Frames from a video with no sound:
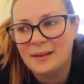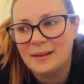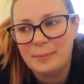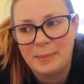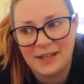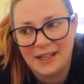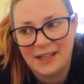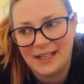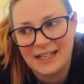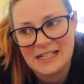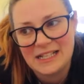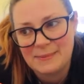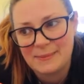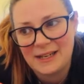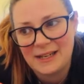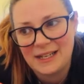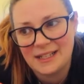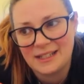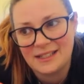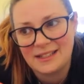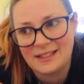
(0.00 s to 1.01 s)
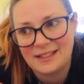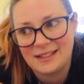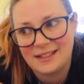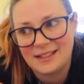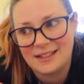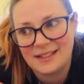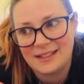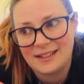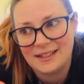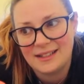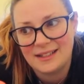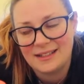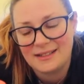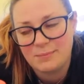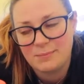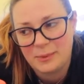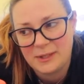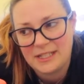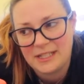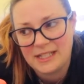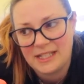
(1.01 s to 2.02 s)
But it's been
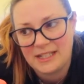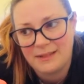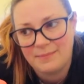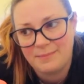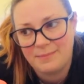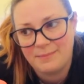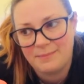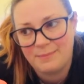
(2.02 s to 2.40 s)
pretty